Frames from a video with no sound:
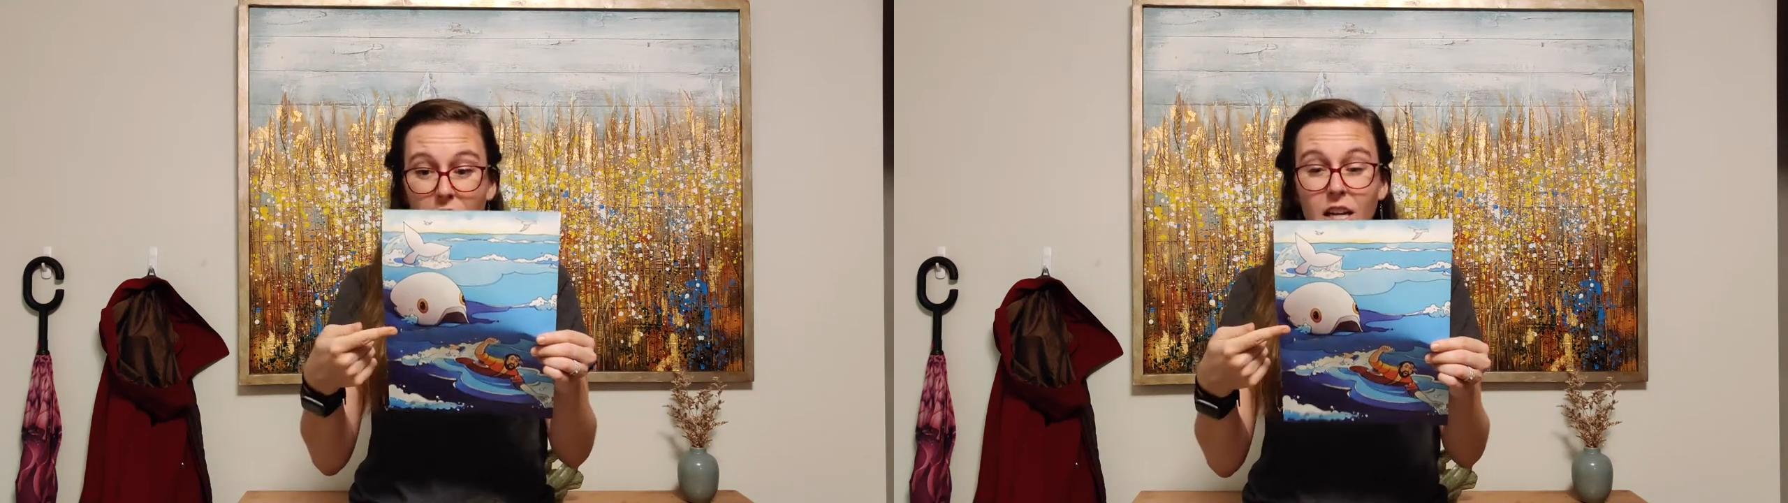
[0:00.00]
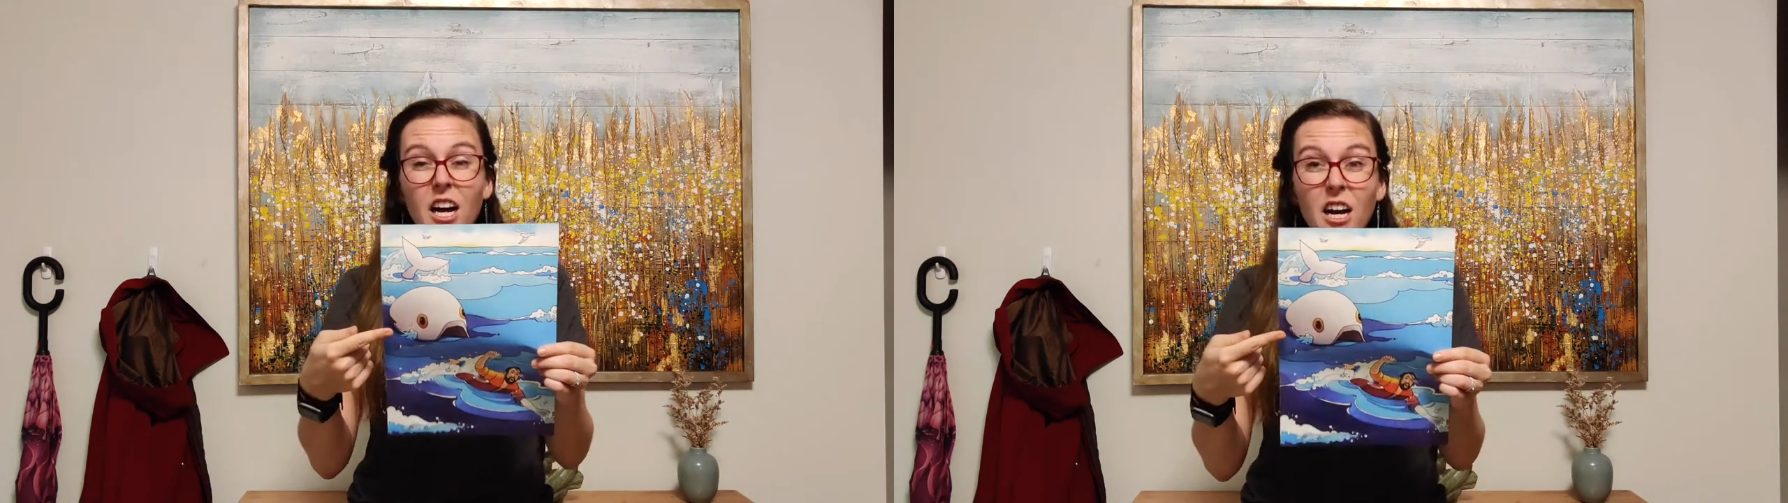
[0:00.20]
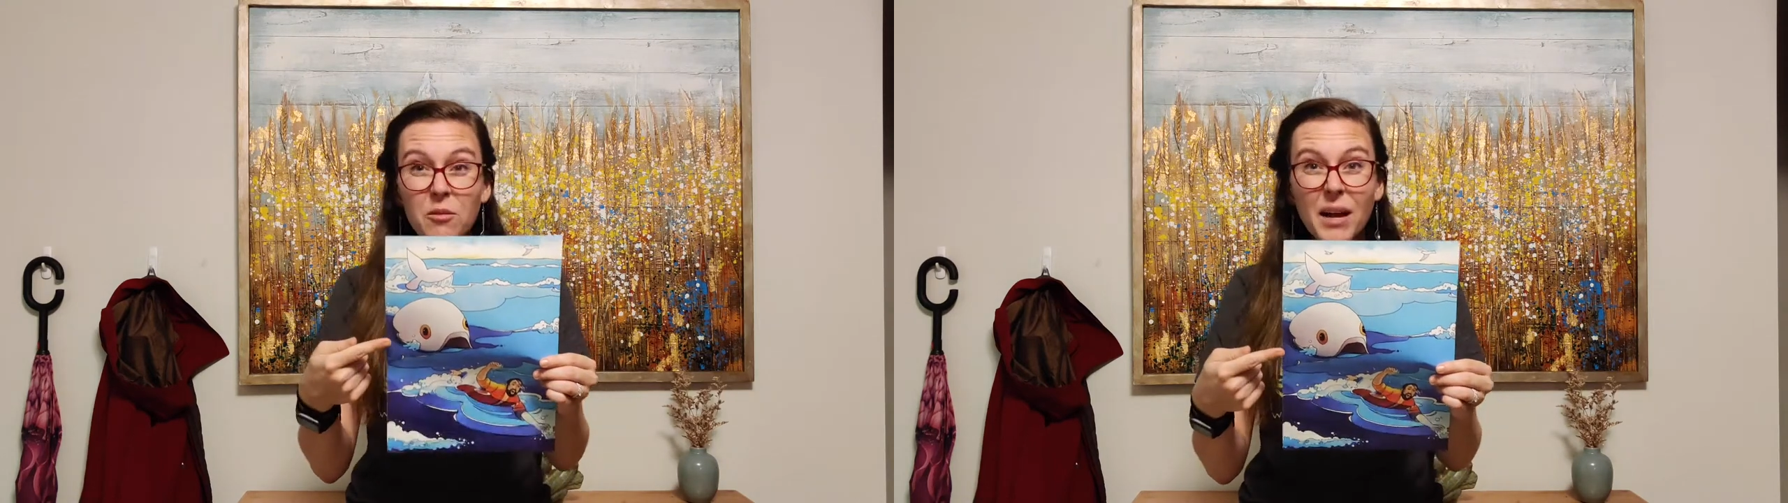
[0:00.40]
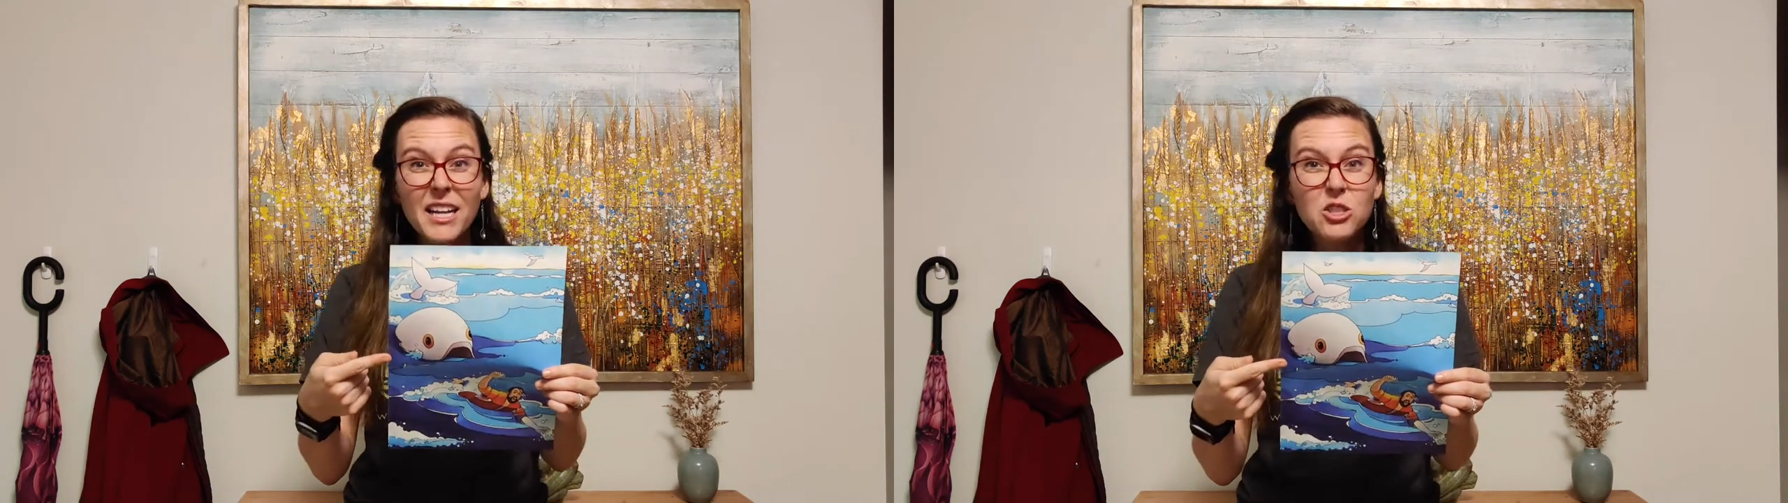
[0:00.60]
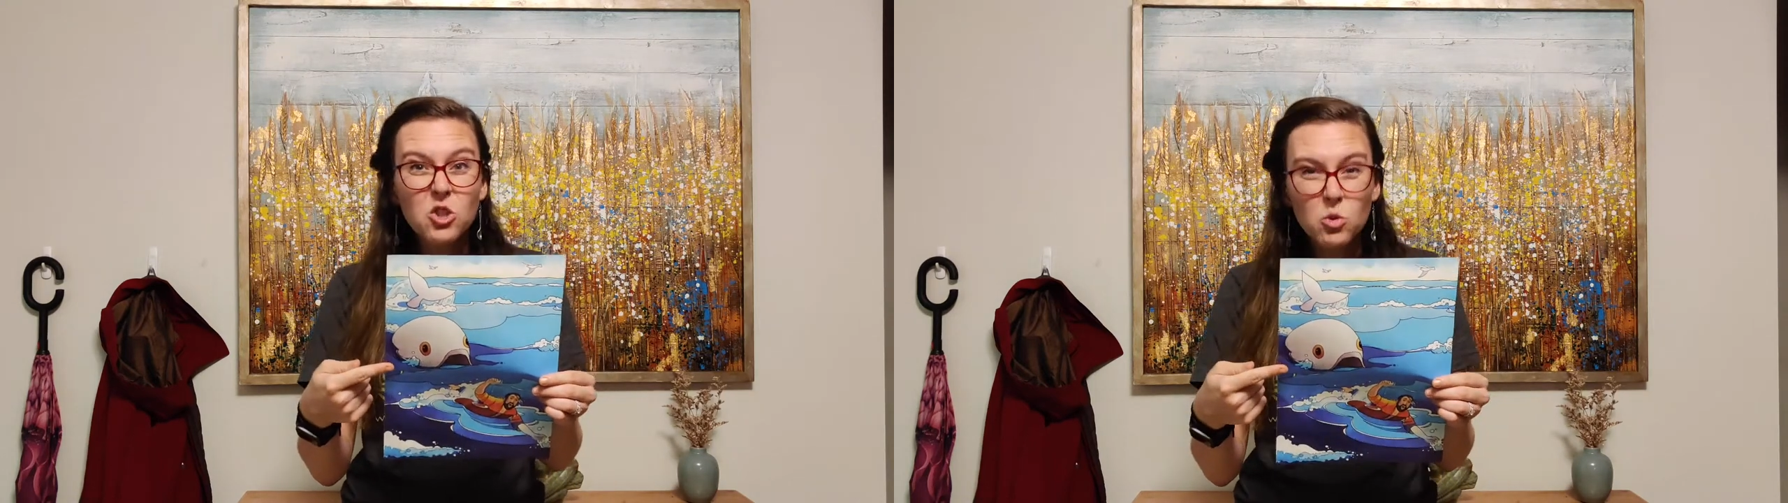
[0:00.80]
come
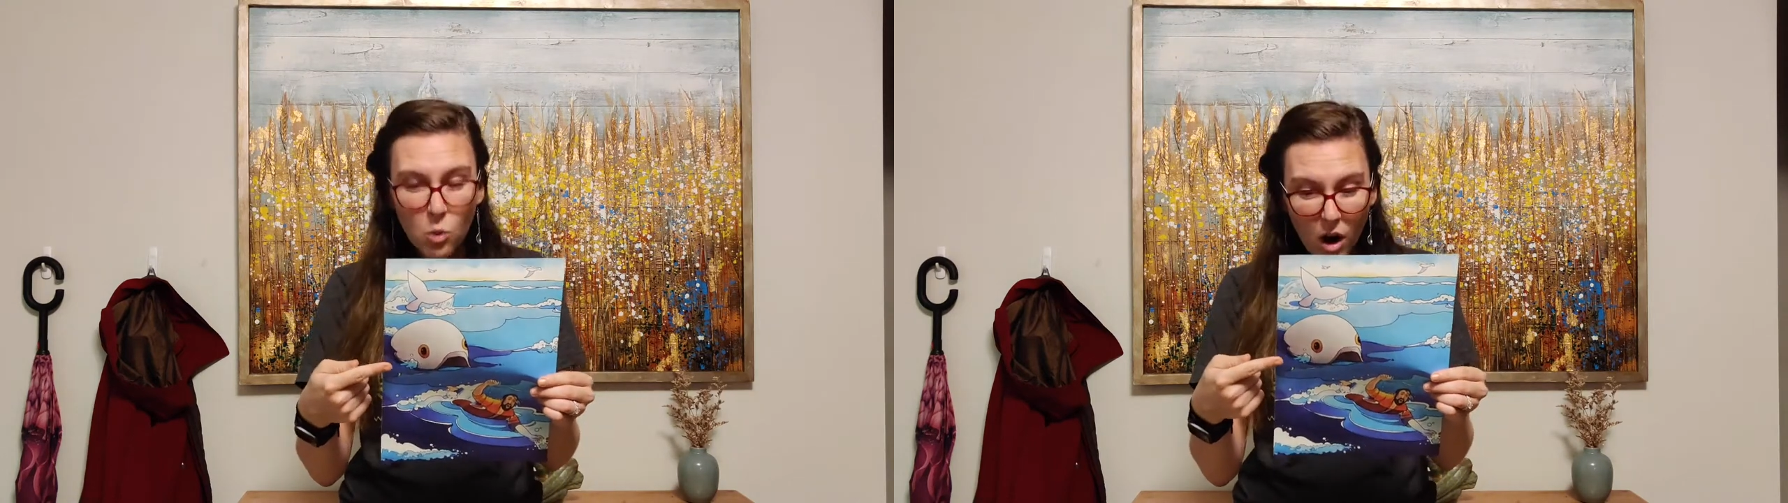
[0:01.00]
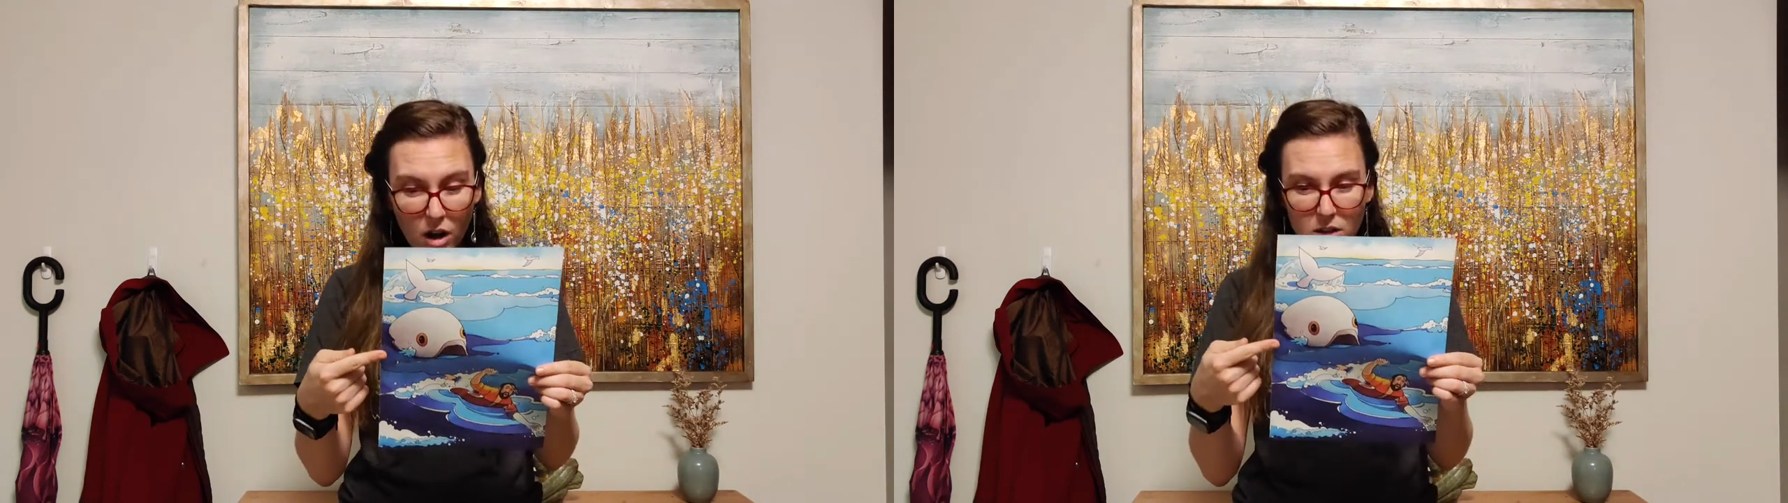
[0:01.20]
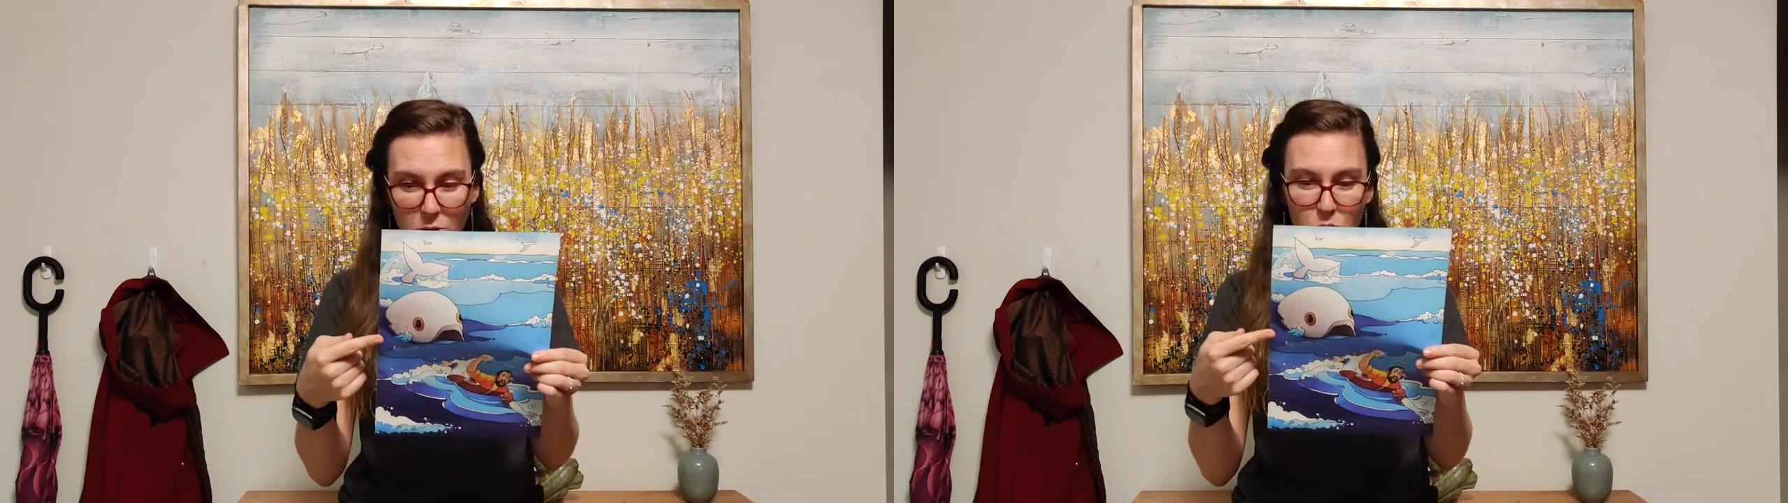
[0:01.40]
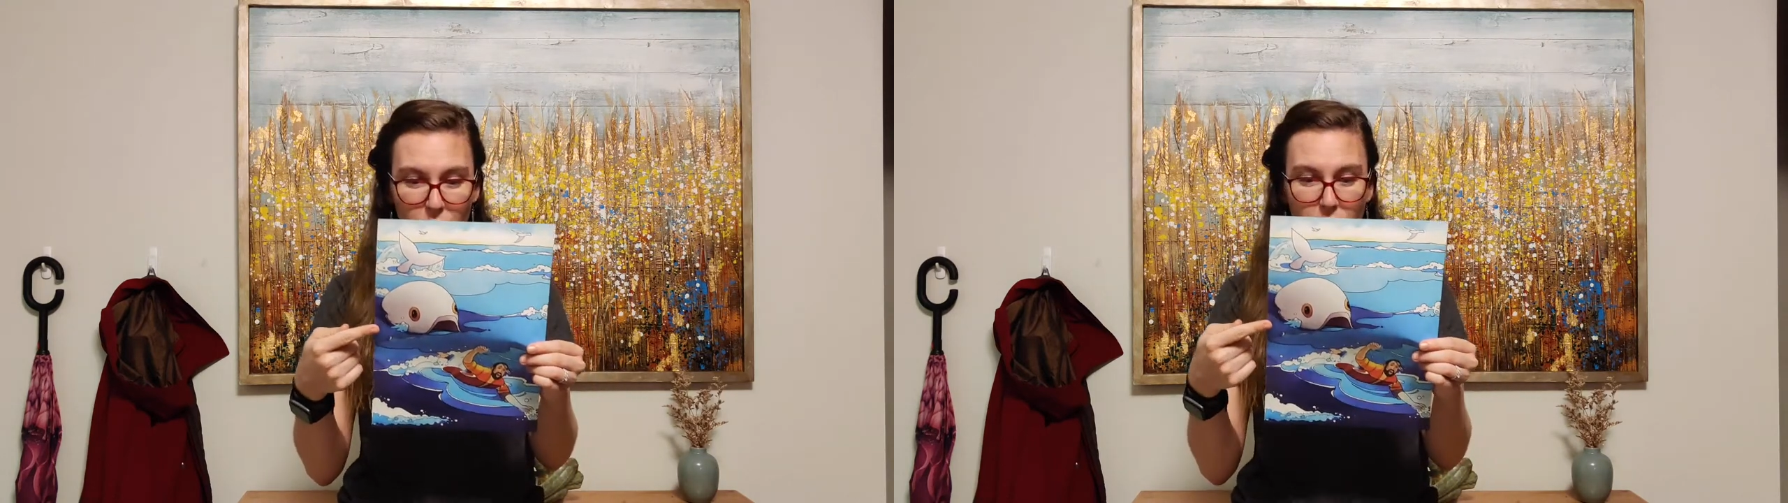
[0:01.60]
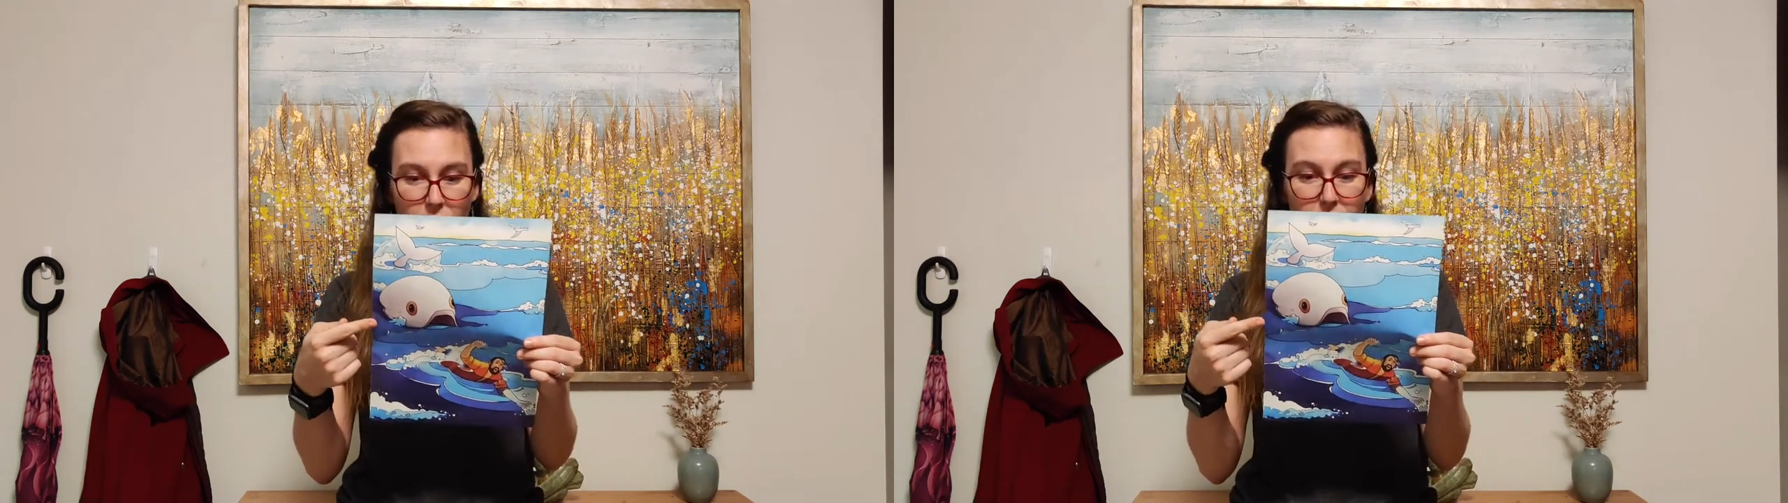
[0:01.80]
and swallow
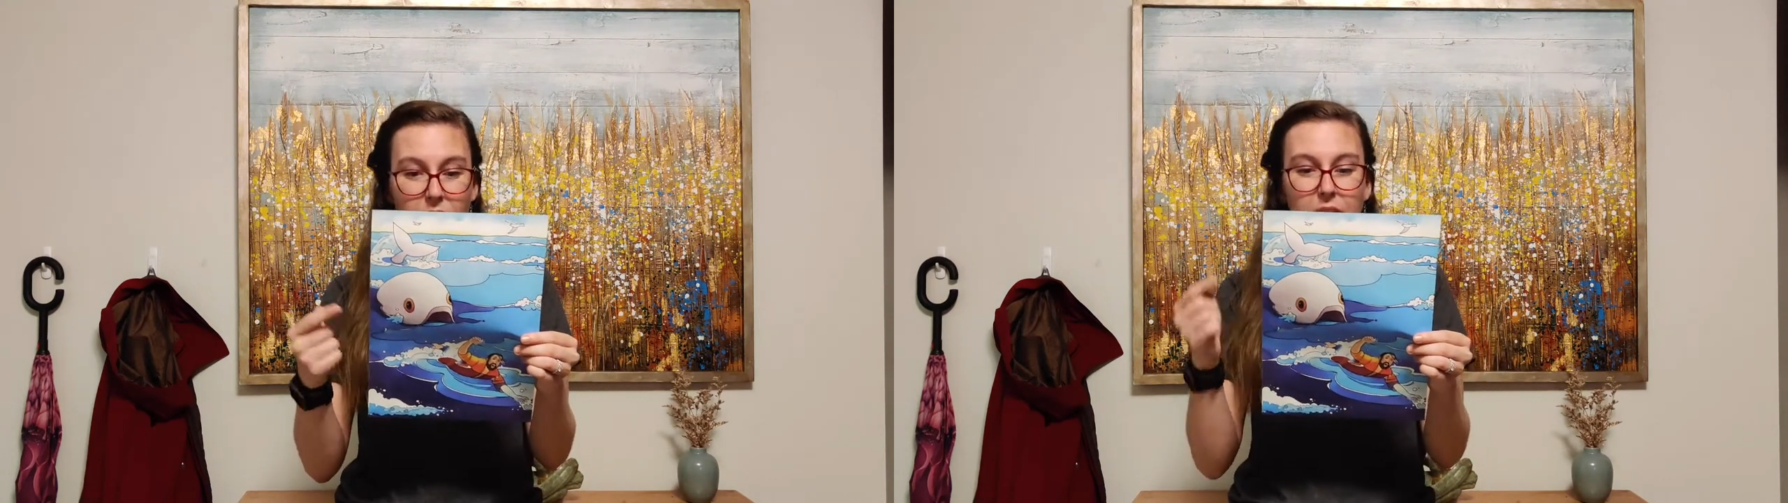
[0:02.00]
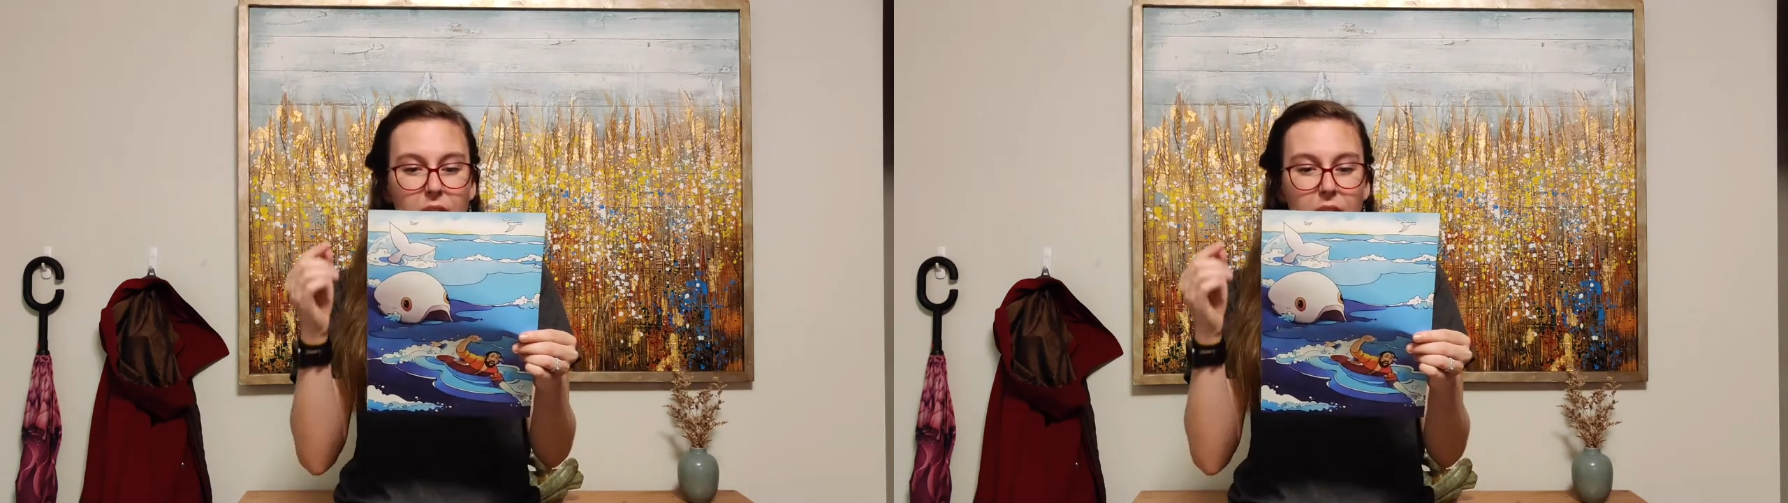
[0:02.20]
Jonah.